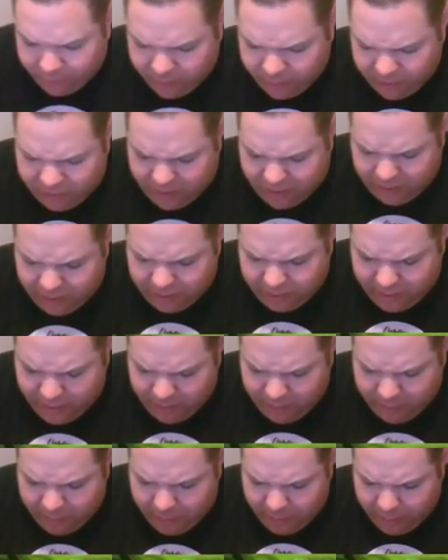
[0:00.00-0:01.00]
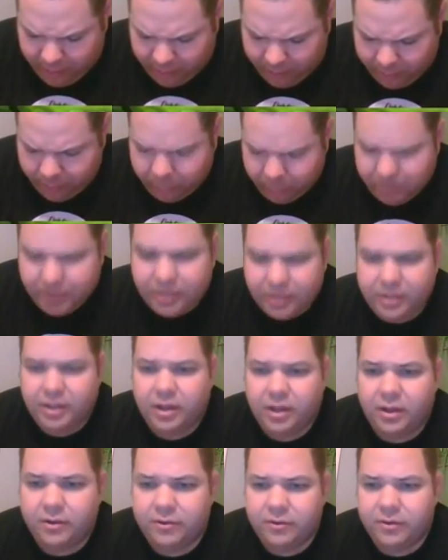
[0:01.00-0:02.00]
Like, look at that albino one. My
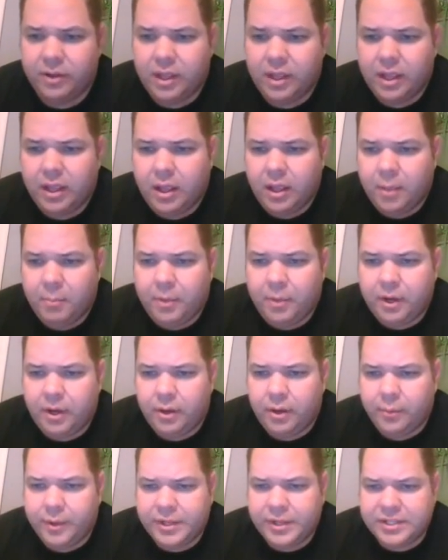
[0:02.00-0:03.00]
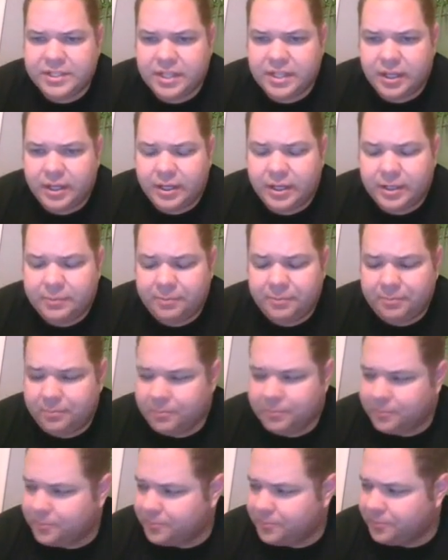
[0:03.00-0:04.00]
gosh. But anyways, oh,
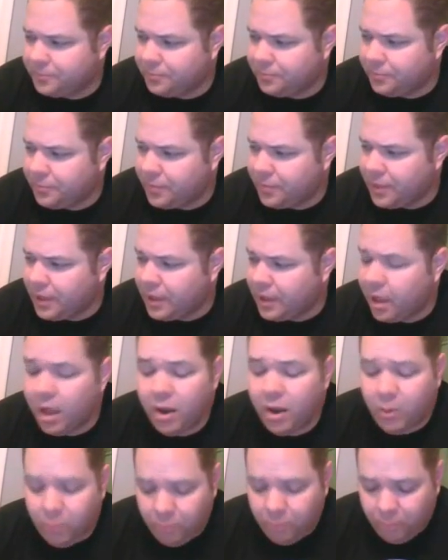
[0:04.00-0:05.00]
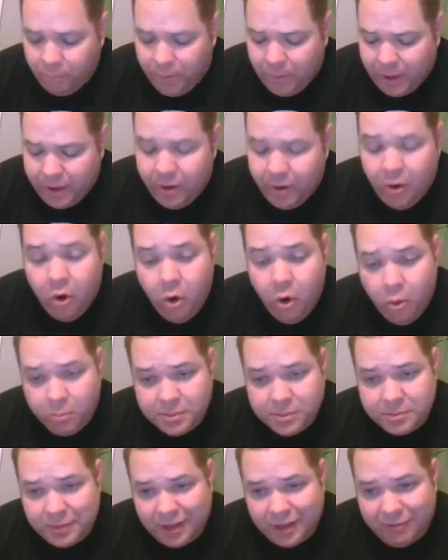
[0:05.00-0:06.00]
my
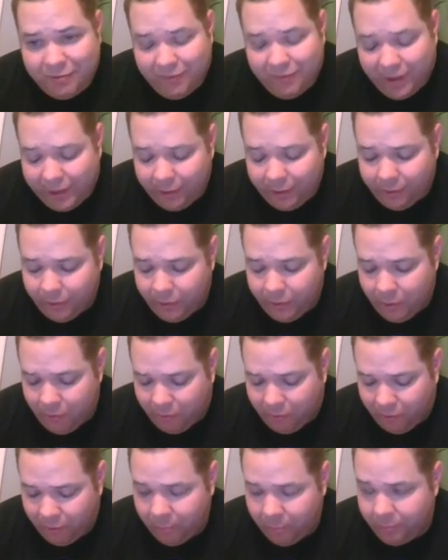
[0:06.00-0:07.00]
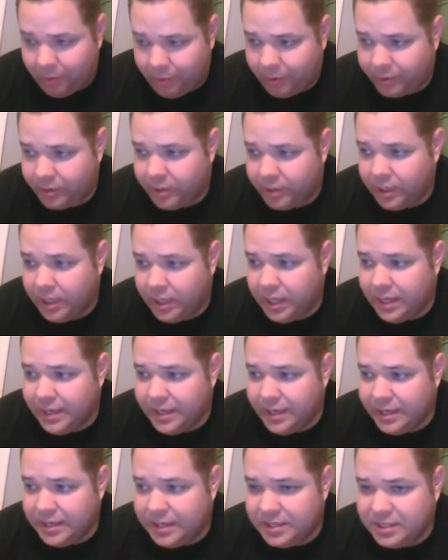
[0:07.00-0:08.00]
final hope for the book
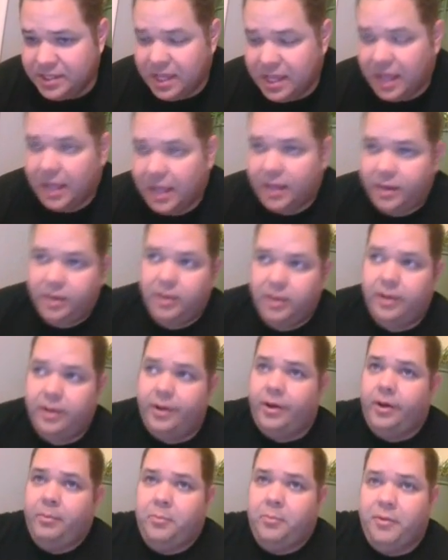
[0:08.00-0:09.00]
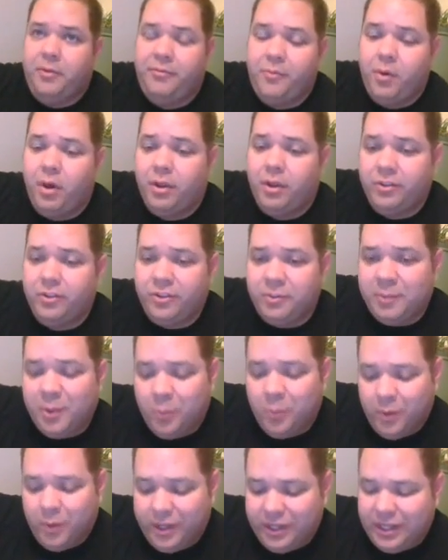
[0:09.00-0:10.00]
is that if you all could do
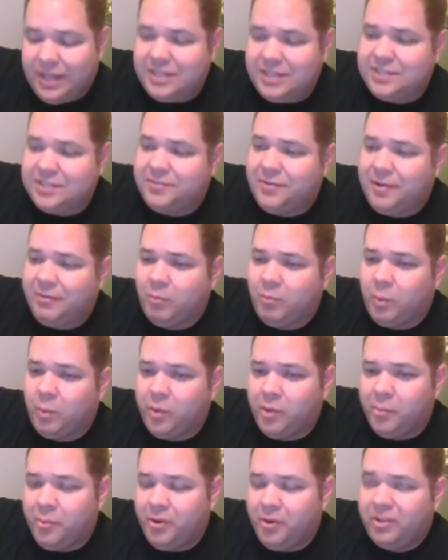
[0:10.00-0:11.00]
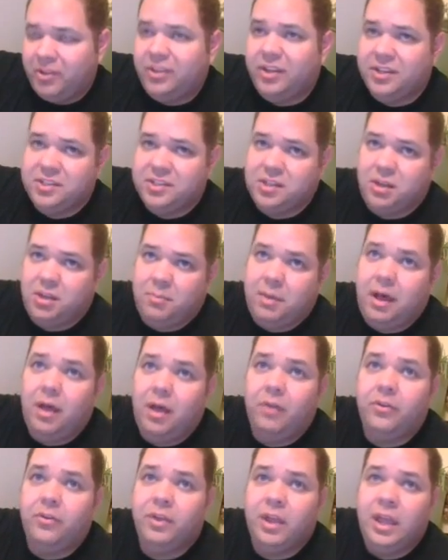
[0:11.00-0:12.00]
me one last favor when the book does come
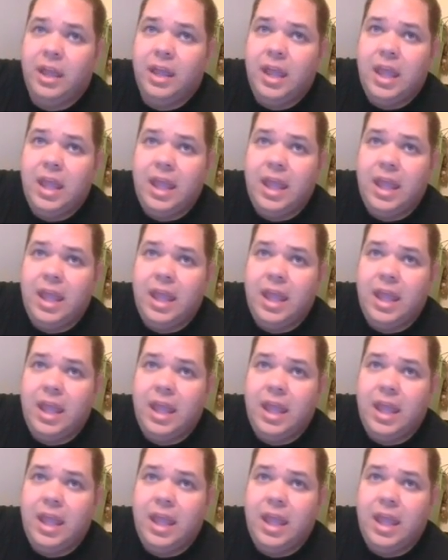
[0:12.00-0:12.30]
out,